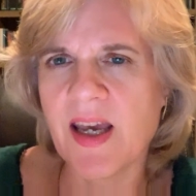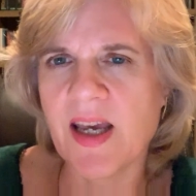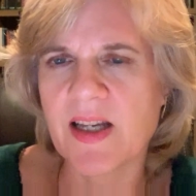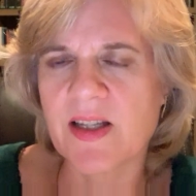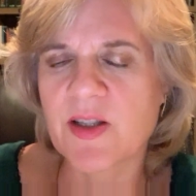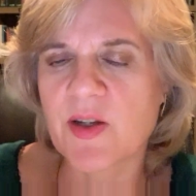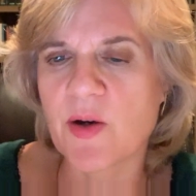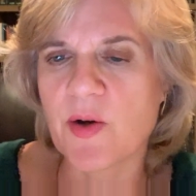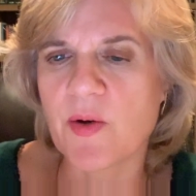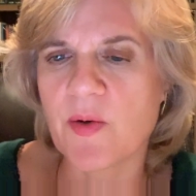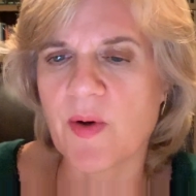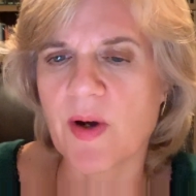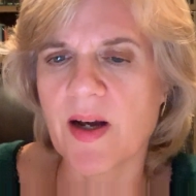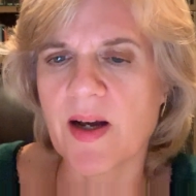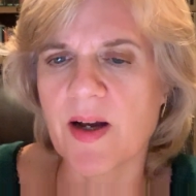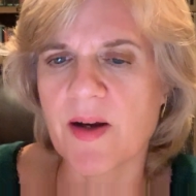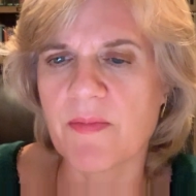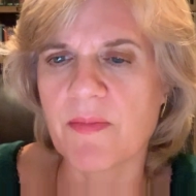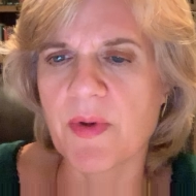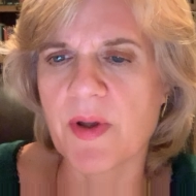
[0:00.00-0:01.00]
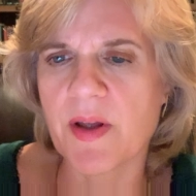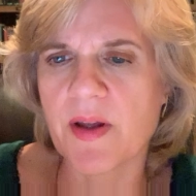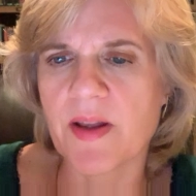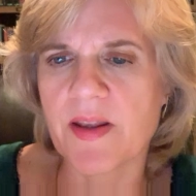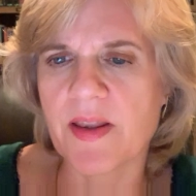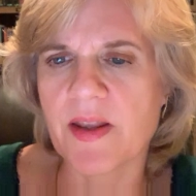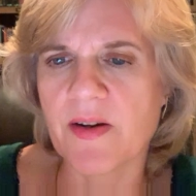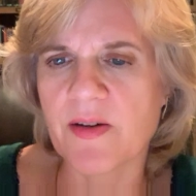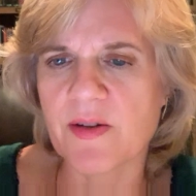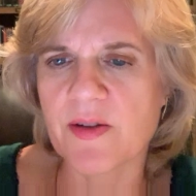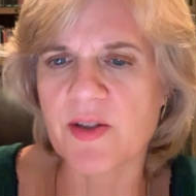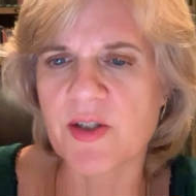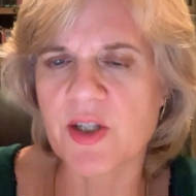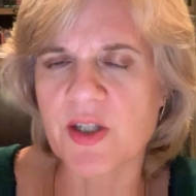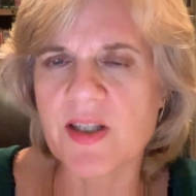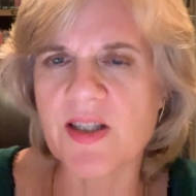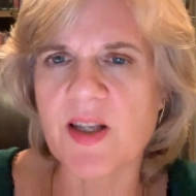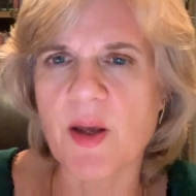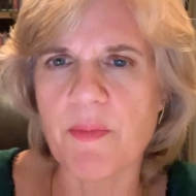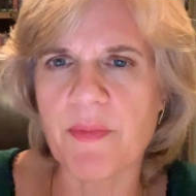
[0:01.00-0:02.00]
So there's
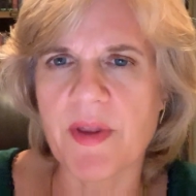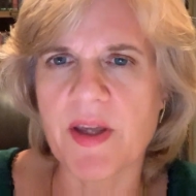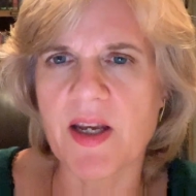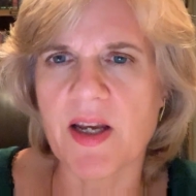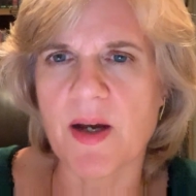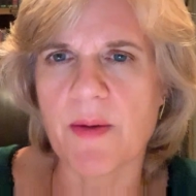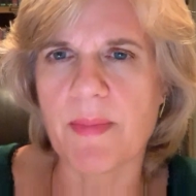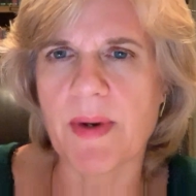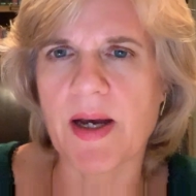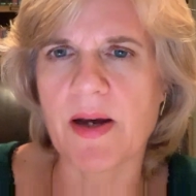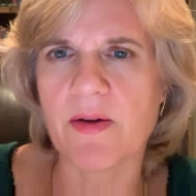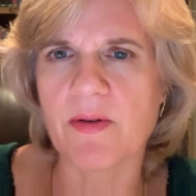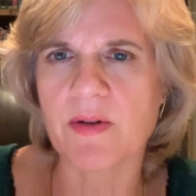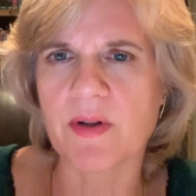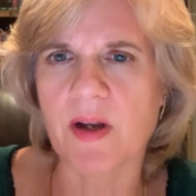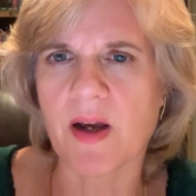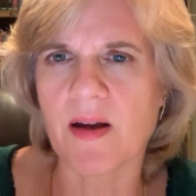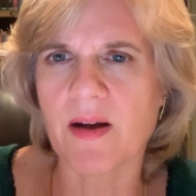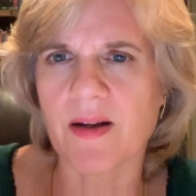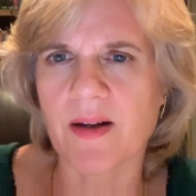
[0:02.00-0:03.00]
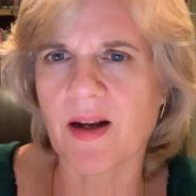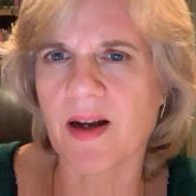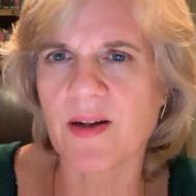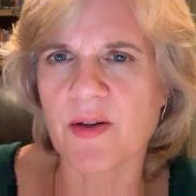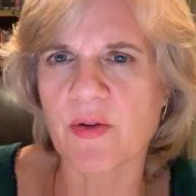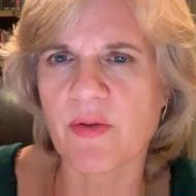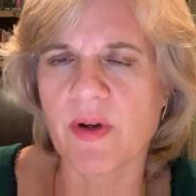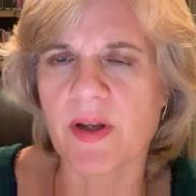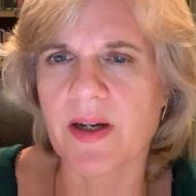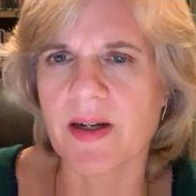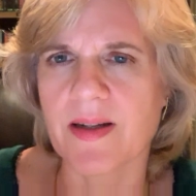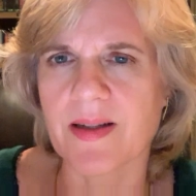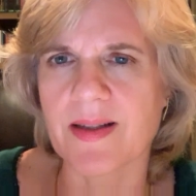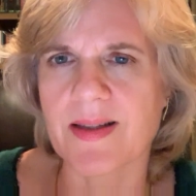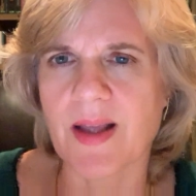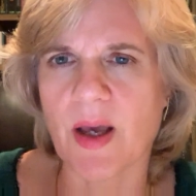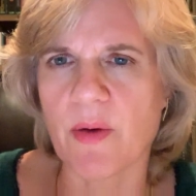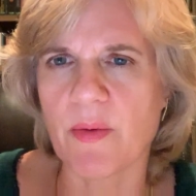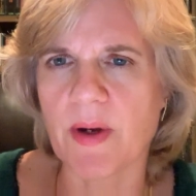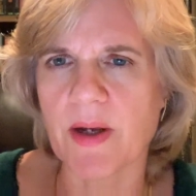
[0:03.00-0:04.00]
just something about God created us
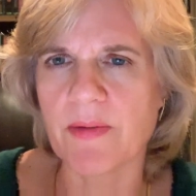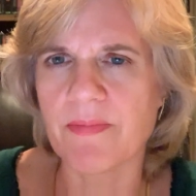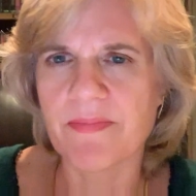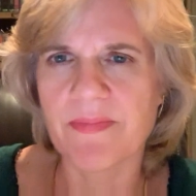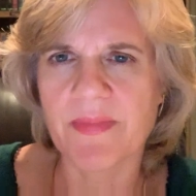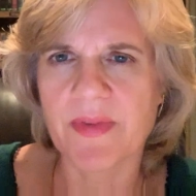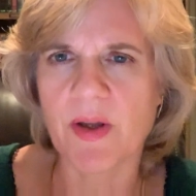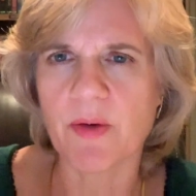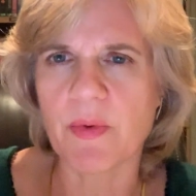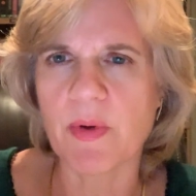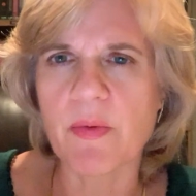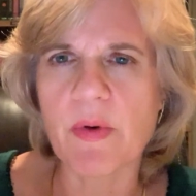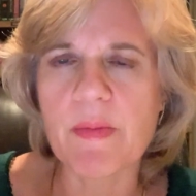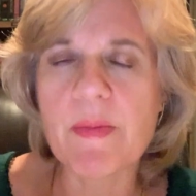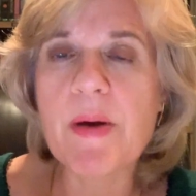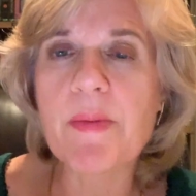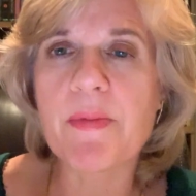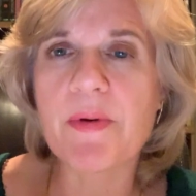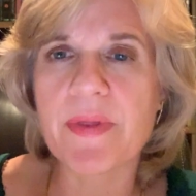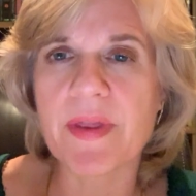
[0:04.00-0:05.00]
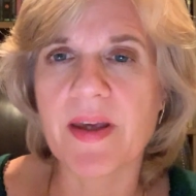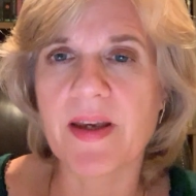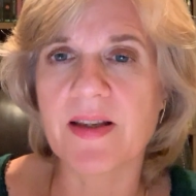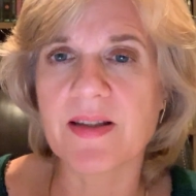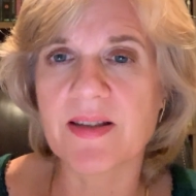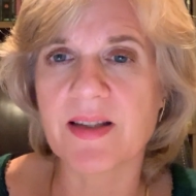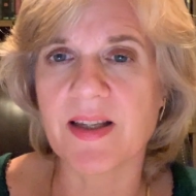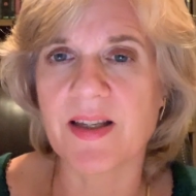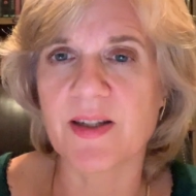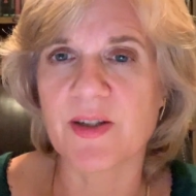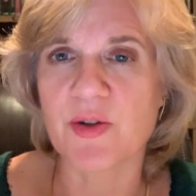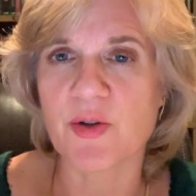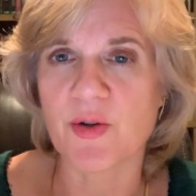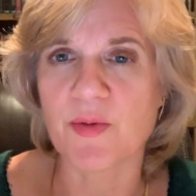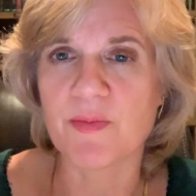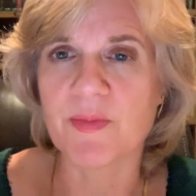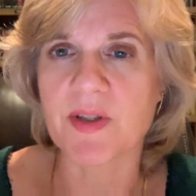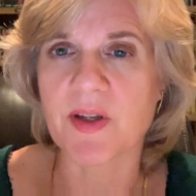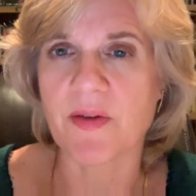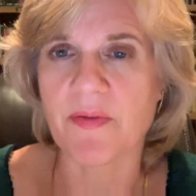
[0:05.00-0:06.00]
that way, that we remember things in
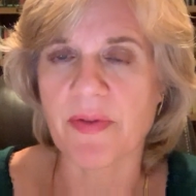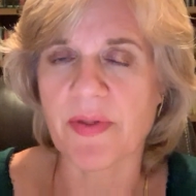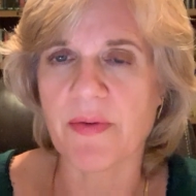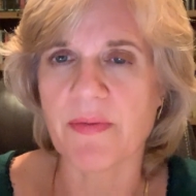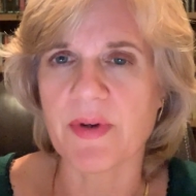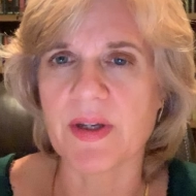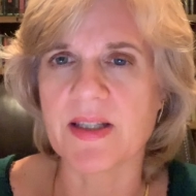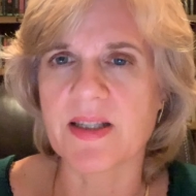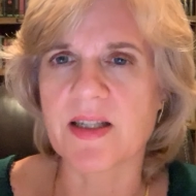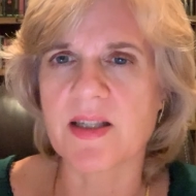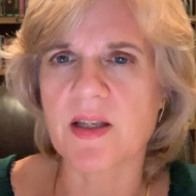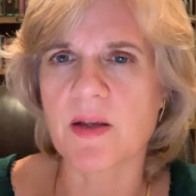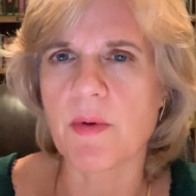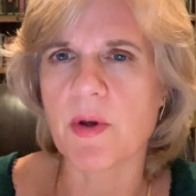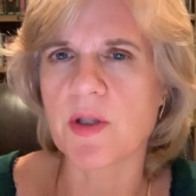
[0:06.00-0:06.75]
terms of 3s.